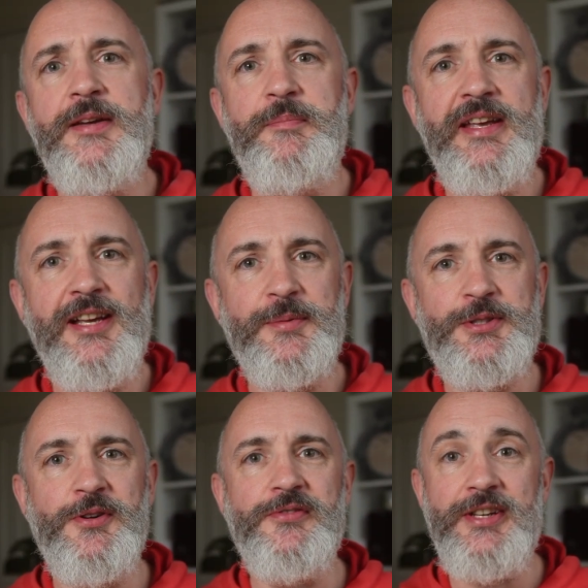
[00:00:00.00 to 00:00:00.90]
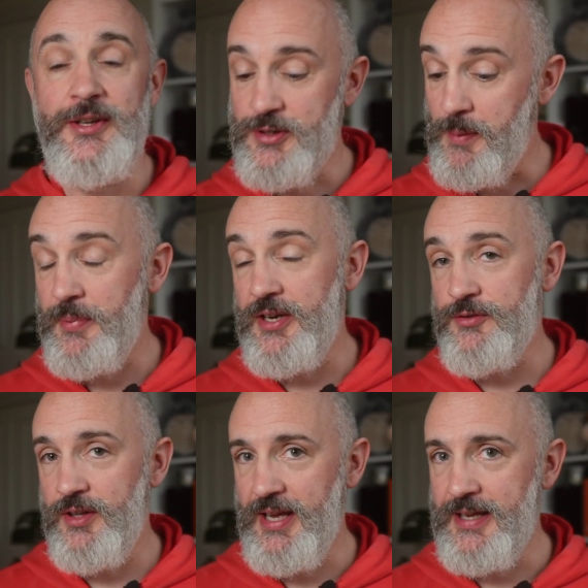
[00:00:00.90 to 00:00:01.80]
makeup show-off videos, but
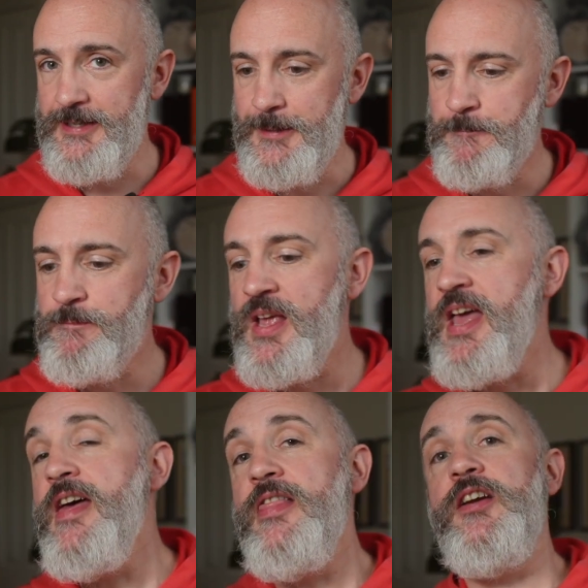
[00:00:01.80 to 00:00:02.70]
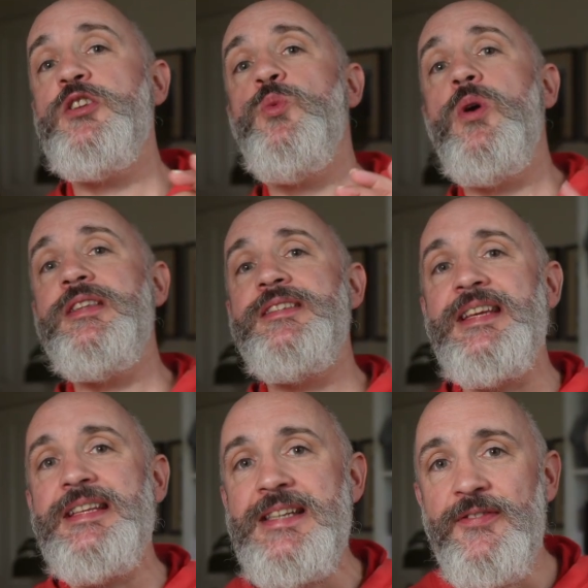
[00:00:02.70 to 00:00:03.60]
it's really handy. There is one
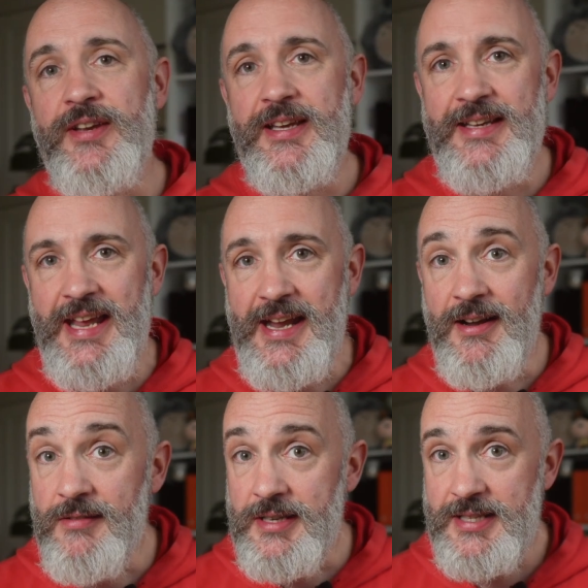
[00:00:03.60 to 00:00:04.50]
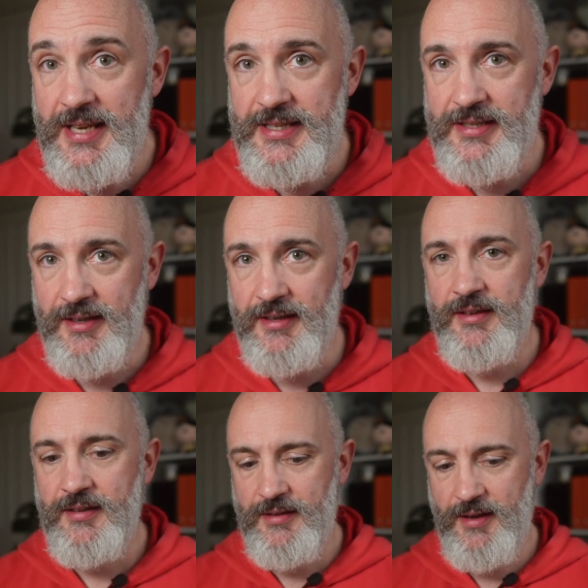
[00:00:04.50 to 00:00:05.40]
significant irritating
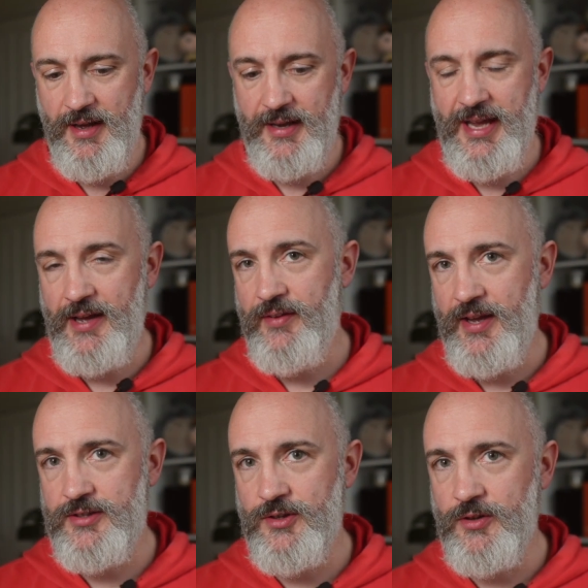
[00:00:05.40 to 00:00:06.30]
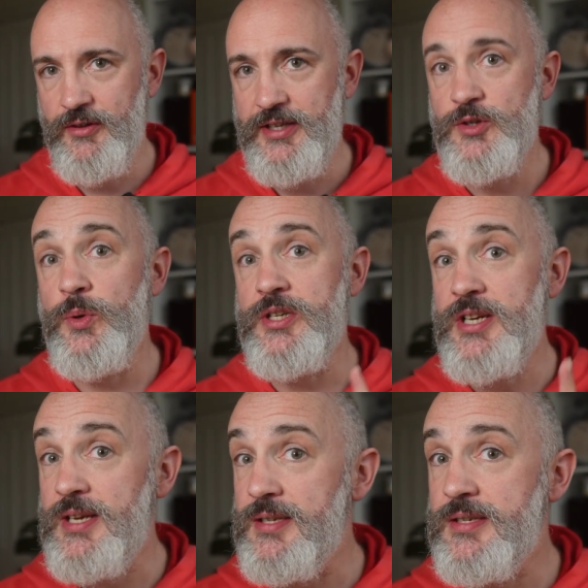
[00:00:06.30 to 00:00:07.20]
caveat to all this, which
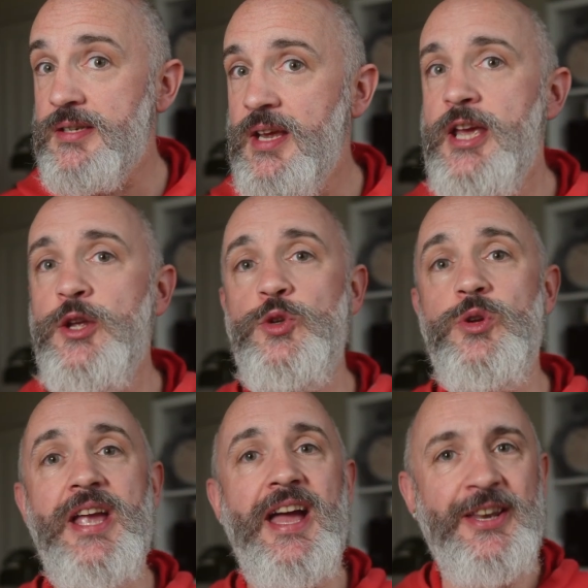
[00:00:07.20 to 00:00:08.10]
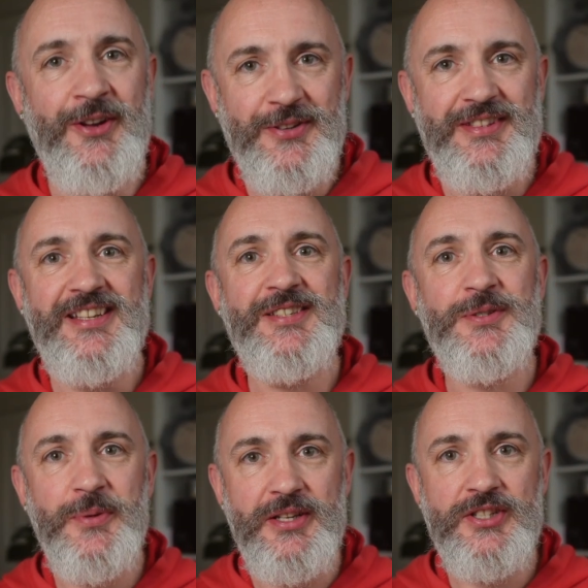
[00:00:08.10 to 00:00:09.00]
is you cannot
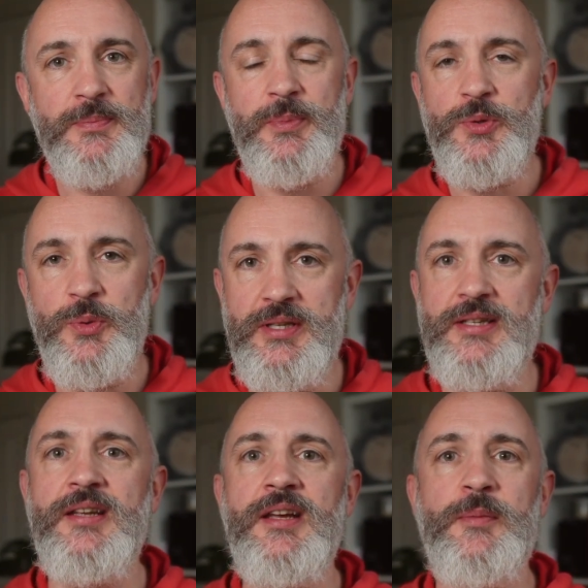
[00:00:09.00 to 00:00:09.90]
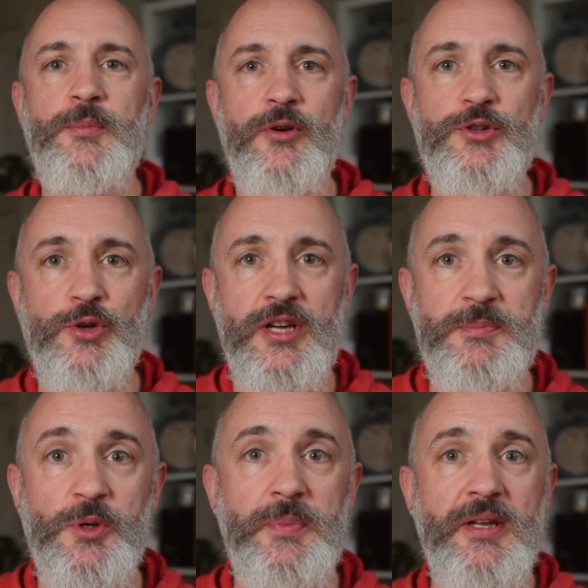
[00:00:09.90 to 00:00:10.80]
switch between product showcase
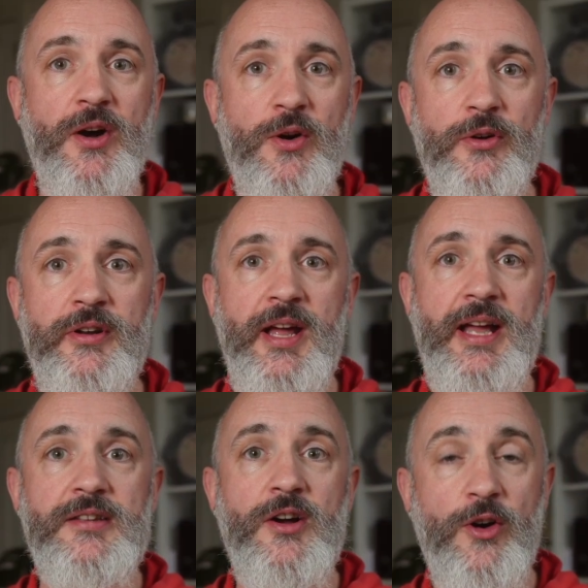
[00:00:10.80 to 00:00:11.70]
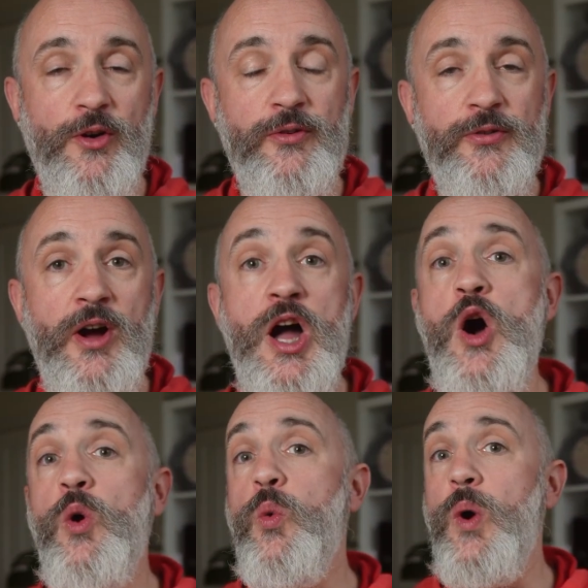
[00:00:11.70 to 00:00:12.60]
mode being on and off
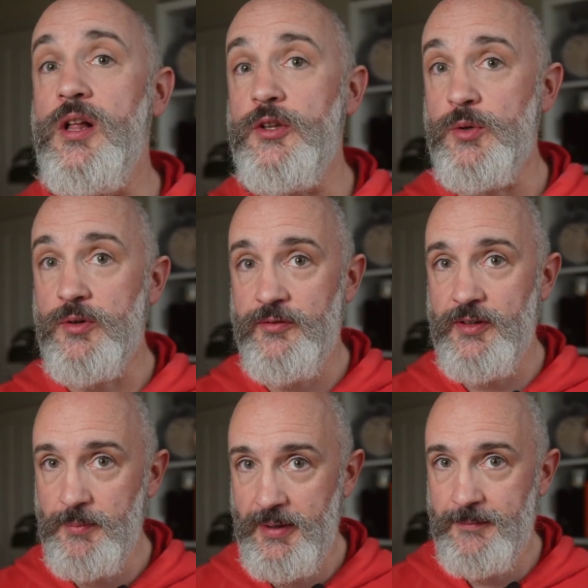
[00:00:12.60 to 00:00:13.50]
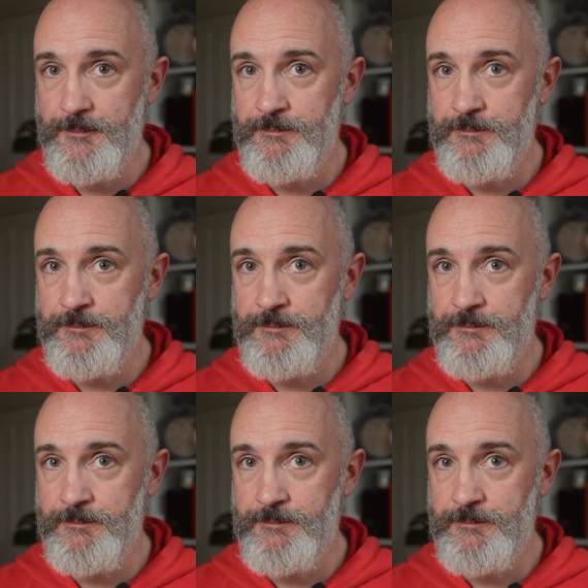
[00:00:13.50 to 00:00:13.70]
while you are filming.